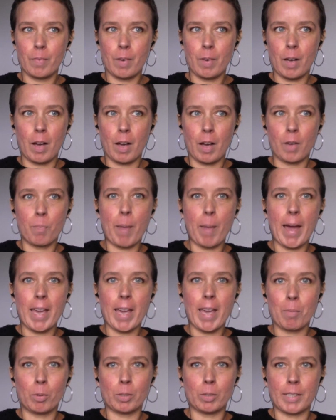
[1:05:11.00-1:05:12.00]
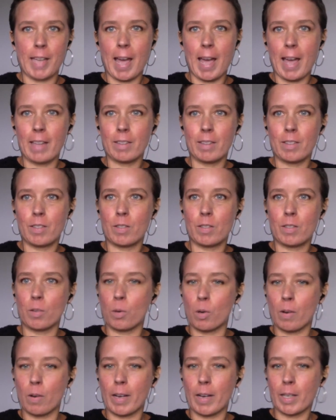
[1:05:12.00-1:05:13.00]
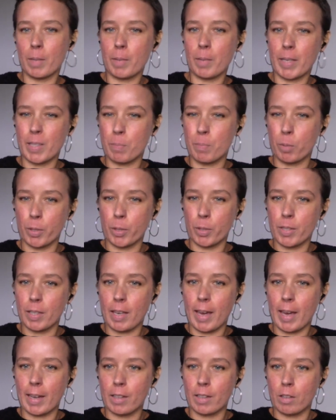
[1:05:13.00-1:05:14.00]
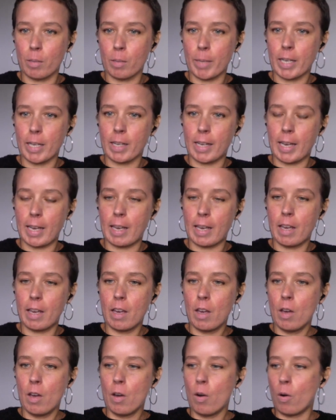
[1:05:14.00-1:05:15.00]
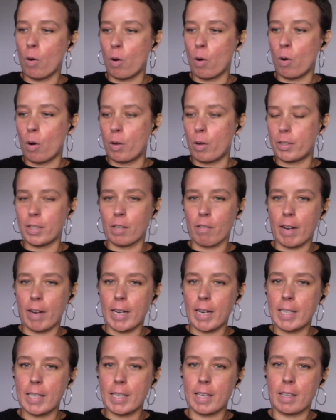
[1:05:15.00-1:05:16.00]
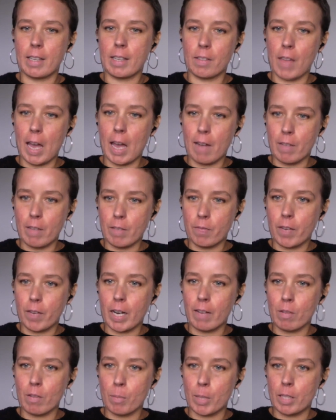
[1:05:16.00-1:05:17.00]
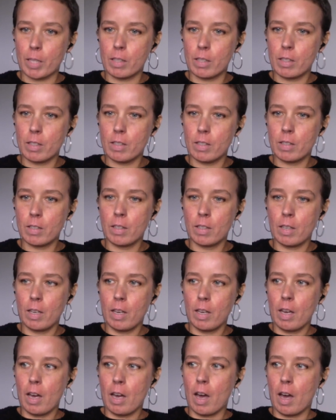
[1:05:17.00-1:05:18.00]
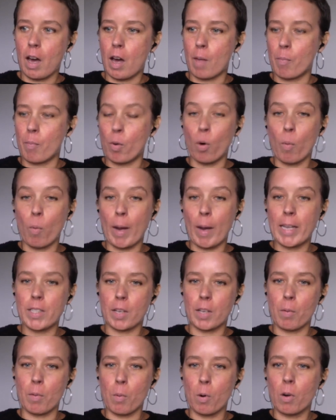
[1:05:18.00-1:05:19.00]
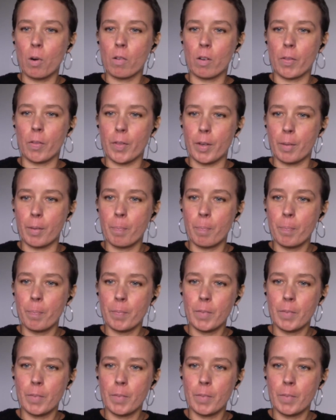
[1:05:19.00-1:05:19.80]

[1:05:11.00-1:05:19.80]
unpayable debts, or exploiting it economically, or degrading their environment, or waging war on them,